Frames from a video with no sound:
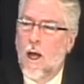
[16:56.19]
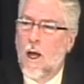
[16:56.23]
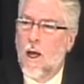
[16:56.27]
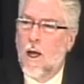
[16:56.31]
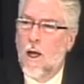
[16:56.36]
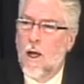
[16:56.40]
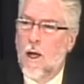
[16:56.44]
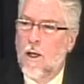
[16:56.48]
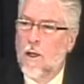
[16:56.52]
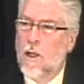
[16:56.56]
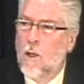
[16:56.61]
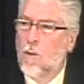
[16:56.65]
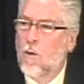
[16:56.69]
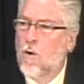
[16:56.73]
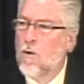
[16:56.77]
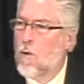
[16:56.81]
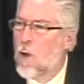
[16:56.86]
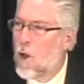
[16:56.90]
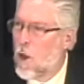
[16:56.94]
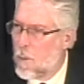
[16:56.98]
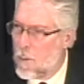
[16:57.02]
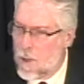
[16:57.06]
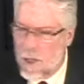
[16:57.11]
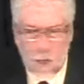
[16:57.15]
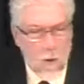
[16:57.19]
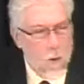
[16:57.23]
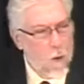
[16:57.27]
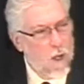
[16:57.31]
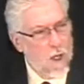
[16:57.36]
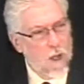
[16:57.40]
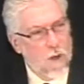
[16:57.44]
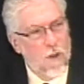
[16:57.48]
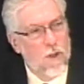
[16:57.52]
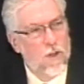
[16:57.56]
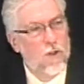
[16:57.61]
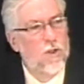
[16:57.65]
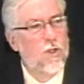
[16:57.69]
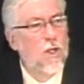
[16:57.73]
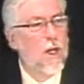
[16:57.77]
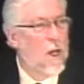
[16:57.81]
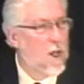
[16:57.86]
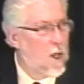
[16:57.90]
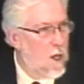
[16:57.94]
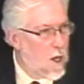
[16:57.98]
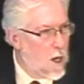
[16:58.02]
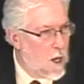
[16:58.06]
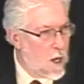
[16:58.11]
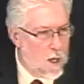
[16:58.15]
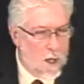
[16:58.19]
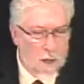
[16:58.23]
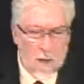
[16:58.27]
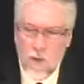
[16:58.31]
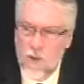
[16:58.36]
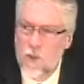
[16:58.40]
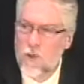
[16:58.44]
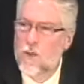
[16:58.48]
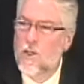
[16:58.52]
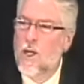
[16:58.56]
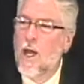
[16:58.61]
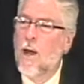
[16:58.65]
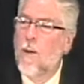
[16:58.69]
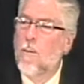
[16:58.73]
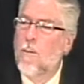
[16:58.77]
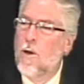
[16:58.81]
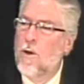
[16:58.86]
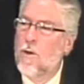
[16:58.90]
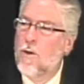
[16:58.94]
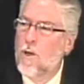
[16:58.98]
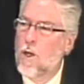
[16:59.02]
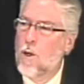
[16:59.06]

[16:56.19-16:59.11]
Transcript: They would have all been going to the synagogue on the Sabbath.